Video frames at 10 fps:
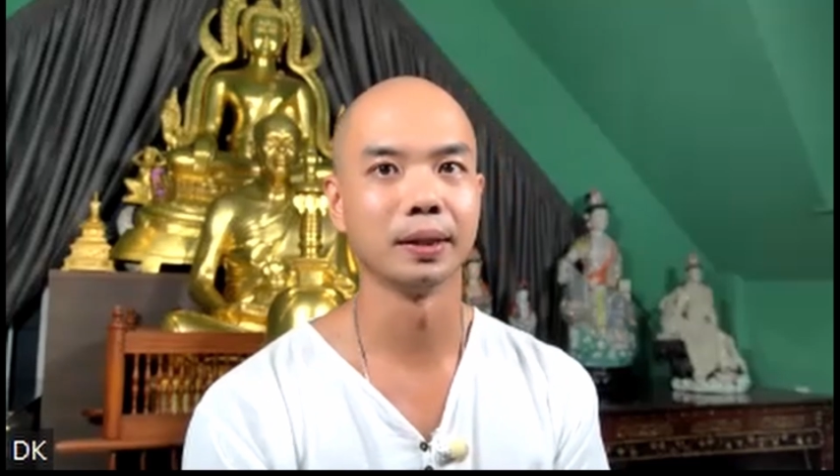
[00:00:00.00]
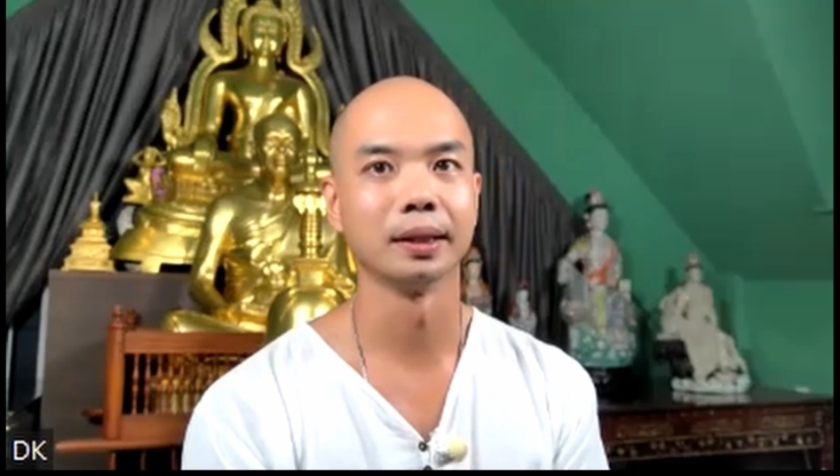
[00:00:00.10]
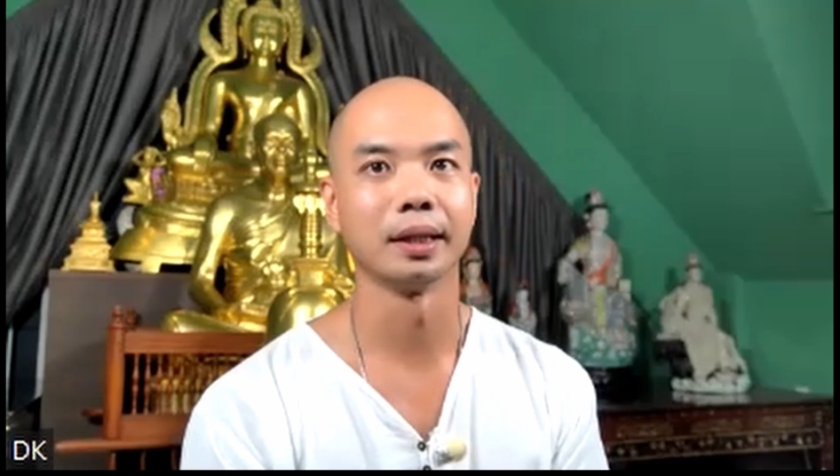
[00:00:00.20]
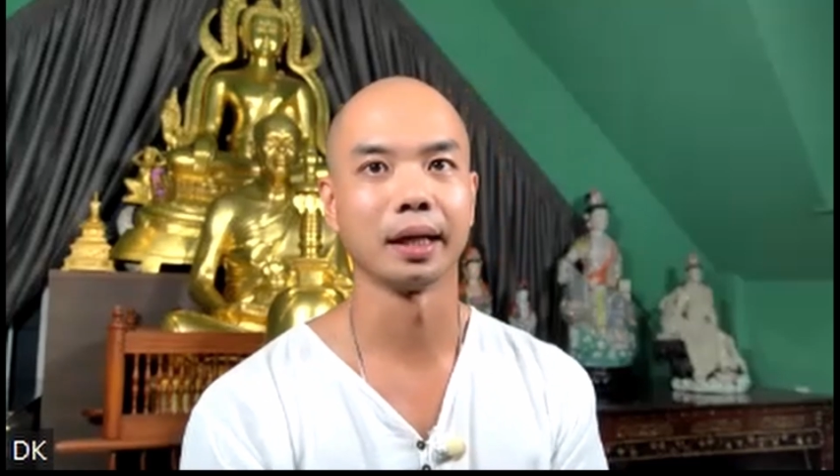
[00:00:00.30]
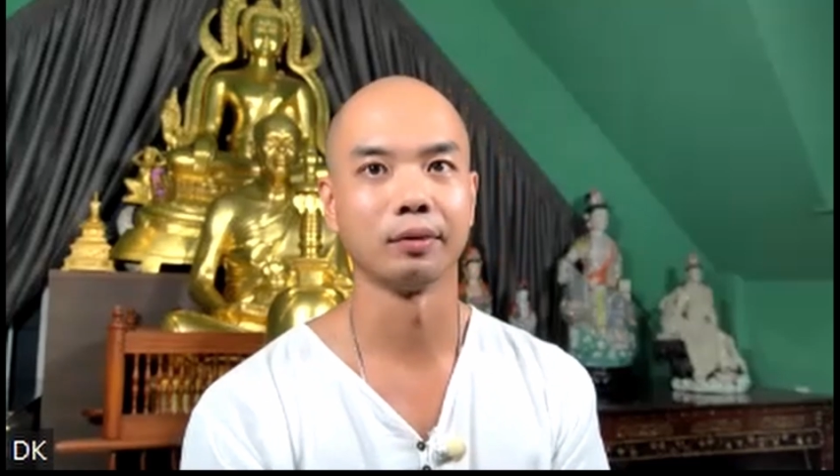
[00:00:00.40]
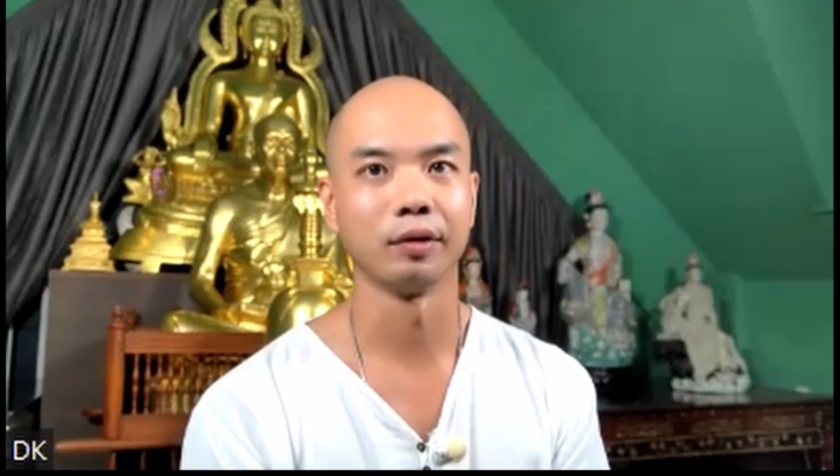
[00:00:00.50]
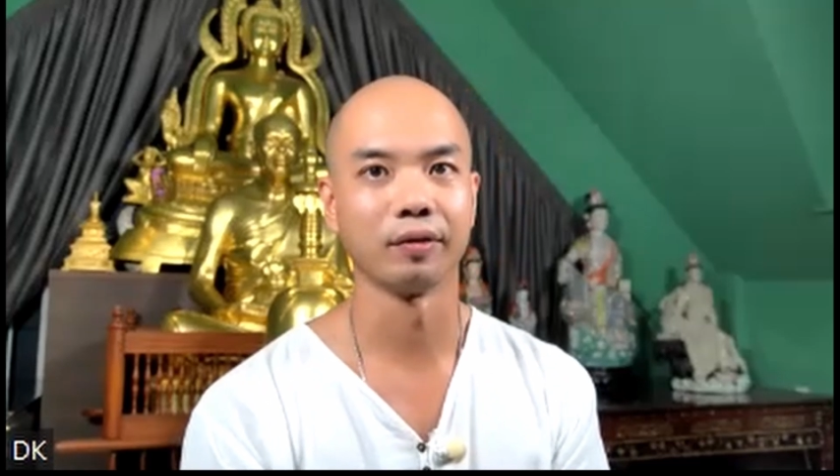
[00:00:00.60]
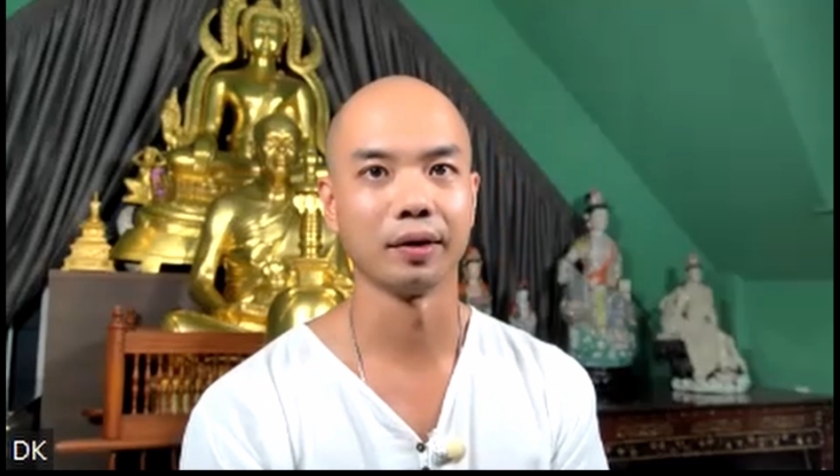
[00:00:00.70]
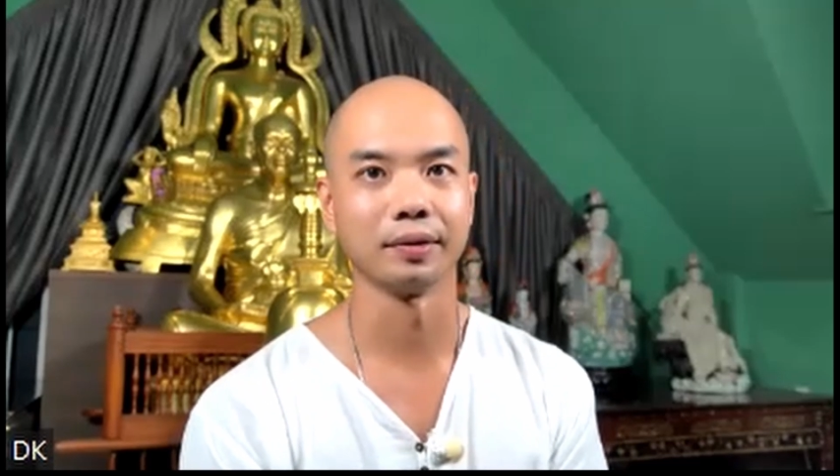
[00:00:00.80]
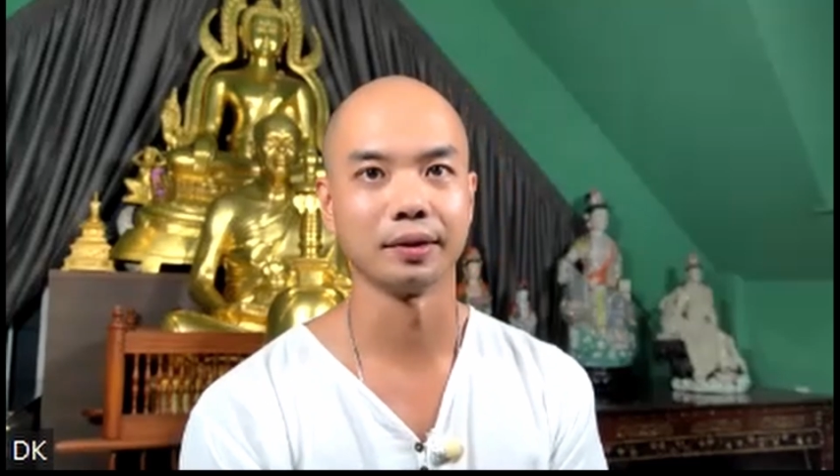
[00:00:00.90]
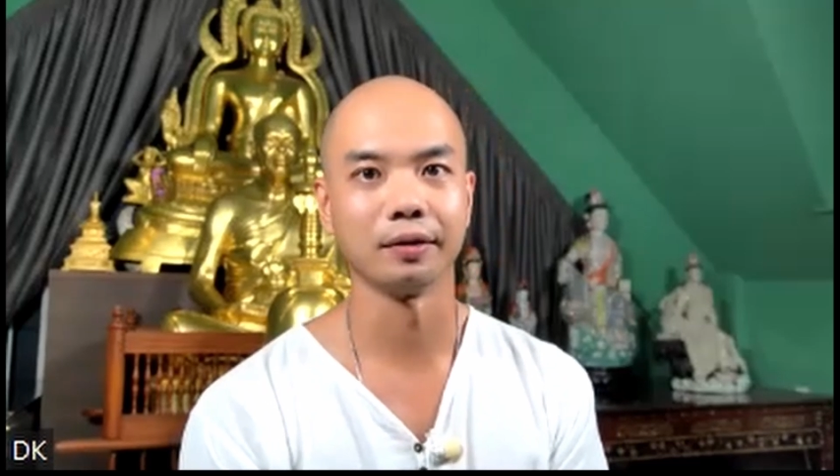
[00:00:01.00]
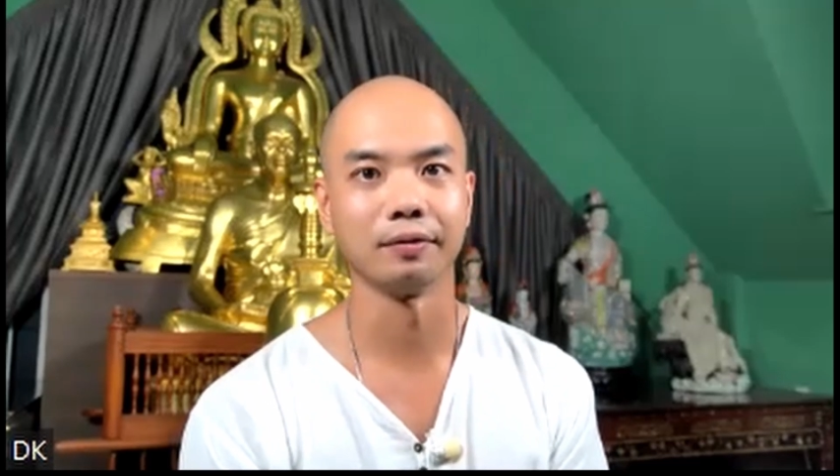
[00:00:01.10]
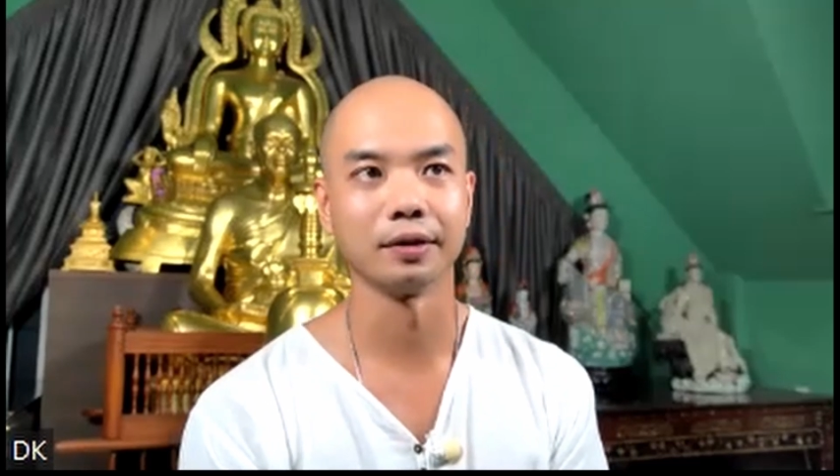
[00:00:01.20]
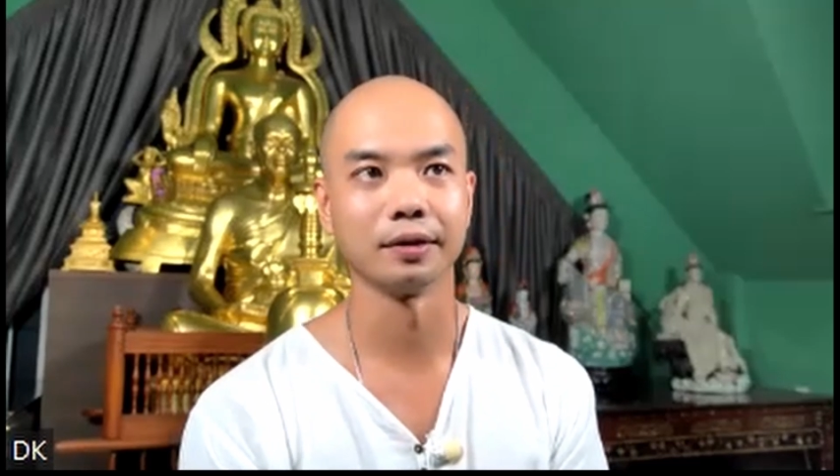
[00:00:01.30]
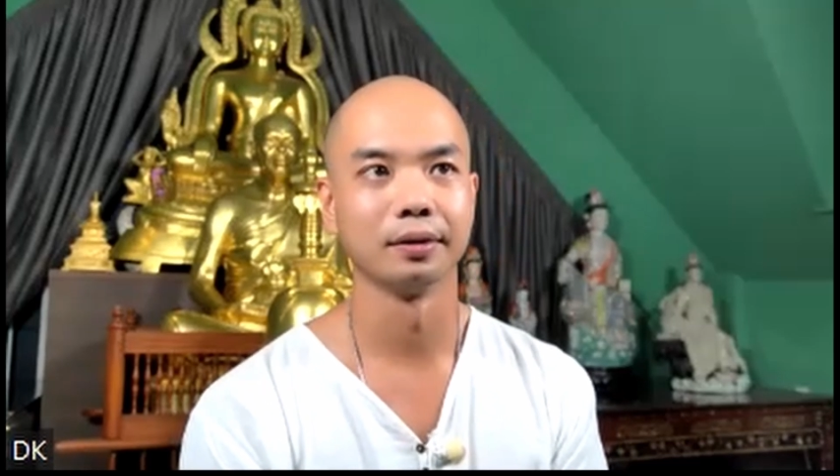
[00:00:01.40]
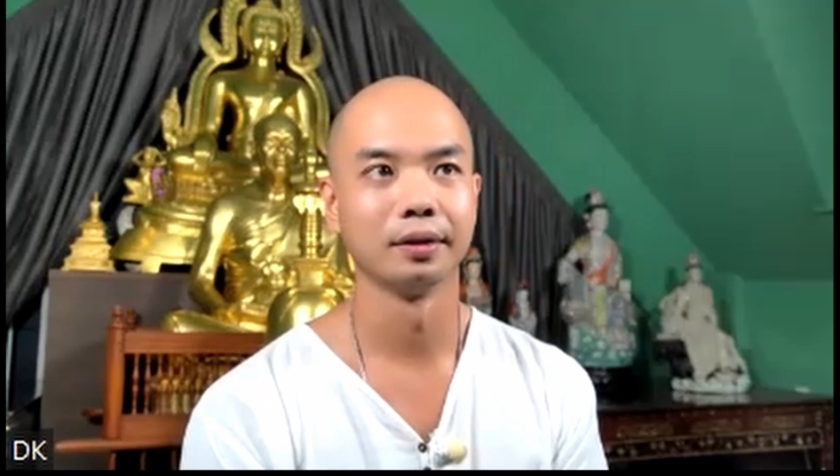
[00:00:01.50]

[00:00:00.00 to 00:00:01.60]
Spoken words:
reconnect with ourselves